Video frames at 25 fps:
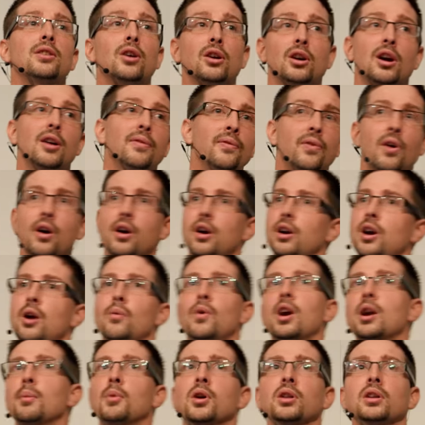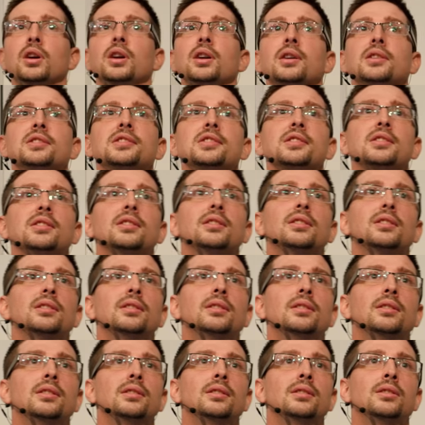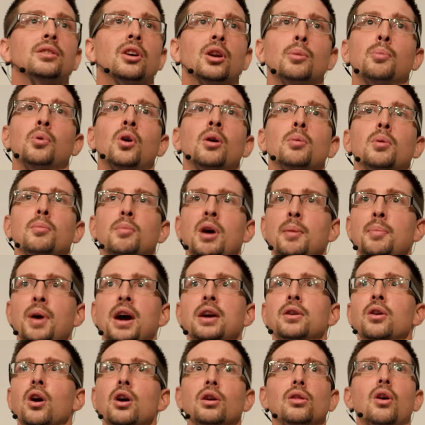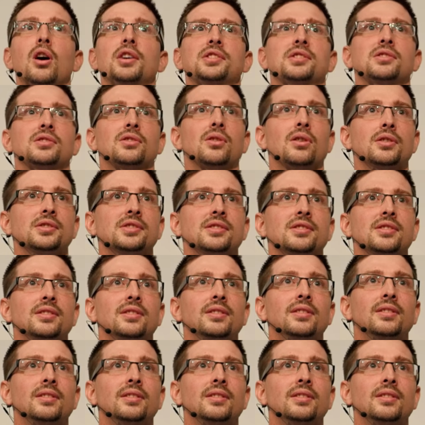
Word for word: I'll go, fine, I'll go run them on Linux. Not a problem. I pay no license cost.